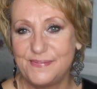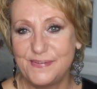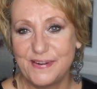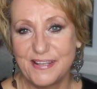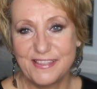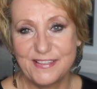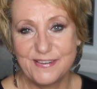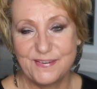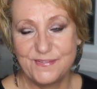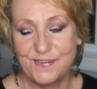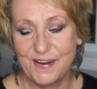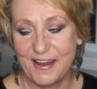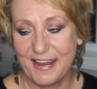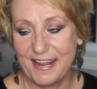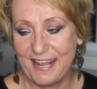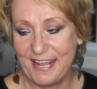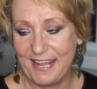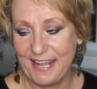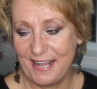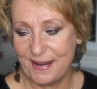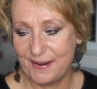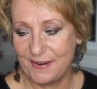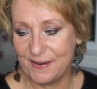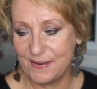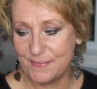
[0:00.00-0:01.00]
with gray
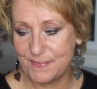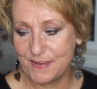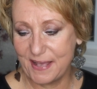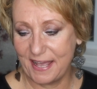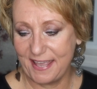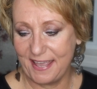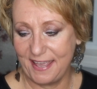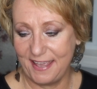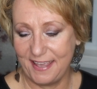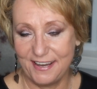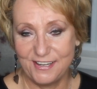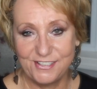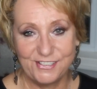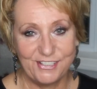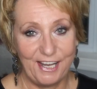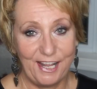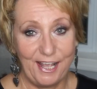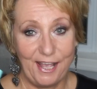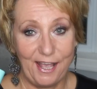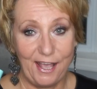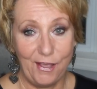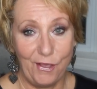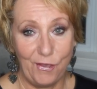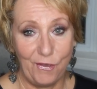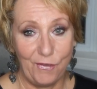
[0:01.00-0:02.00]
hair at my age.
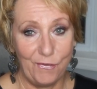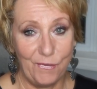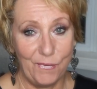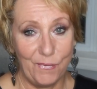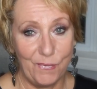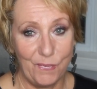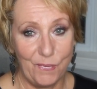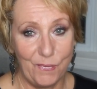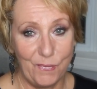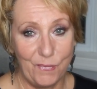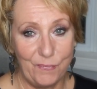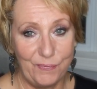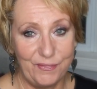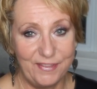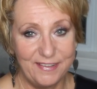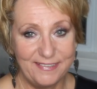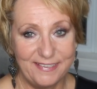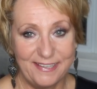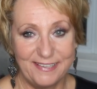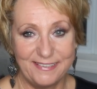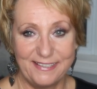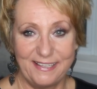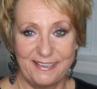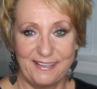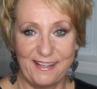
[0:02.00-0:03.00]
Oh,
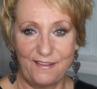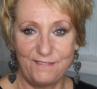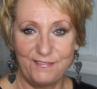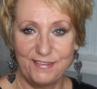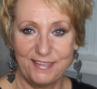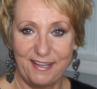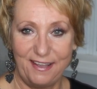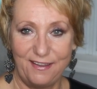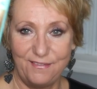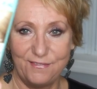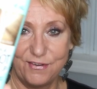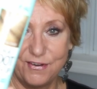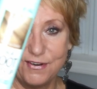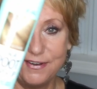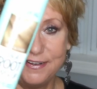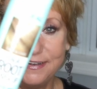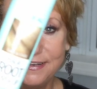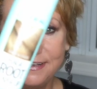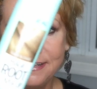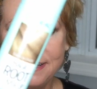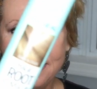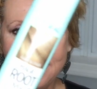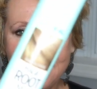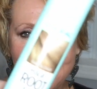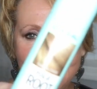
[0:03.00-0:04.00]
this is a lifesaver.
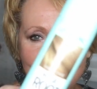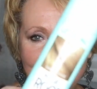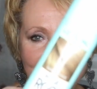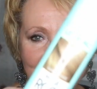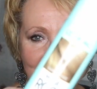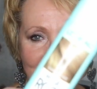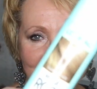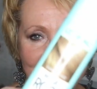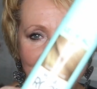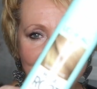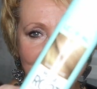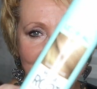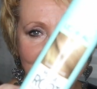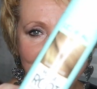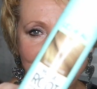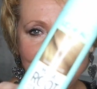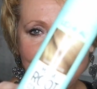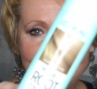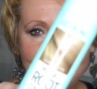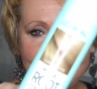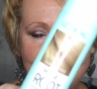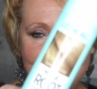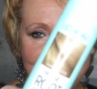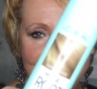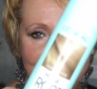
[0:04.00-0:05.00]
This
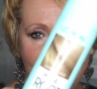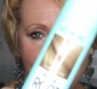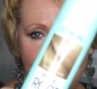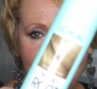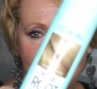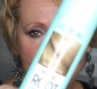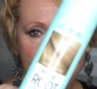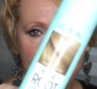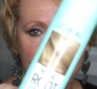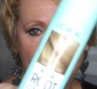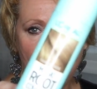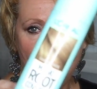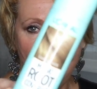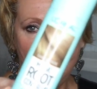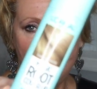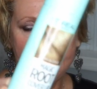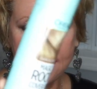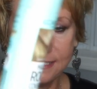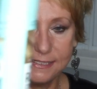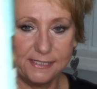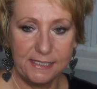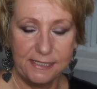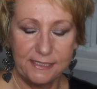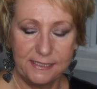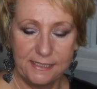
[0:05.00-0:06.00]
is in dark
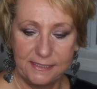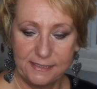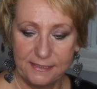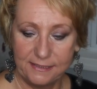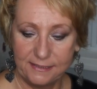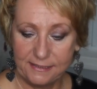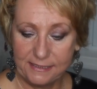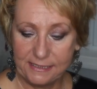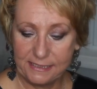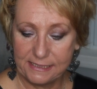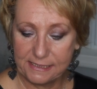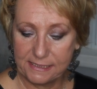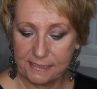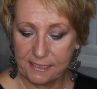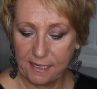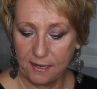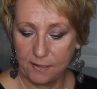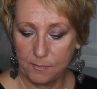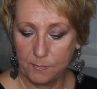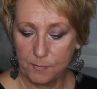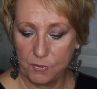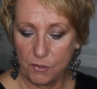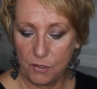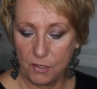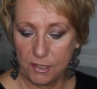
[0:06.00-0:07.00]
blonde. I think it's
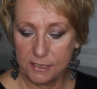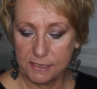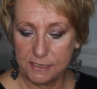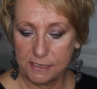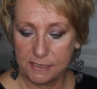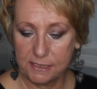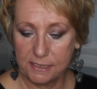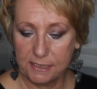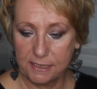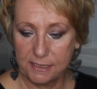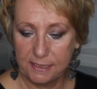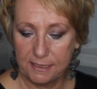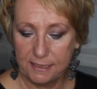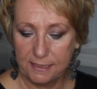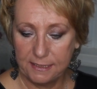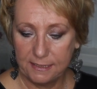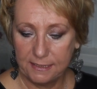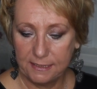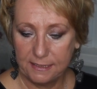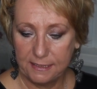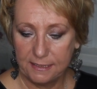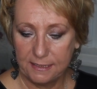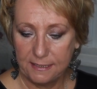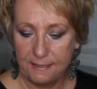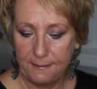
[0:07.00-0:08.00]
dark blonde.
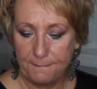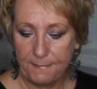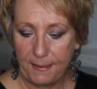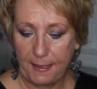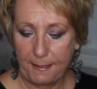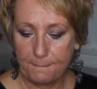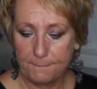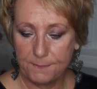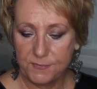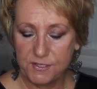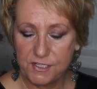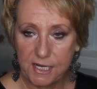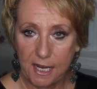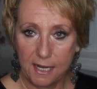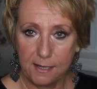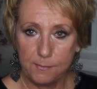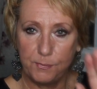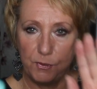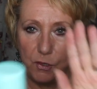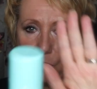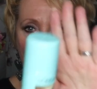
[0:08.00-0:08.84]
Yeah, Jack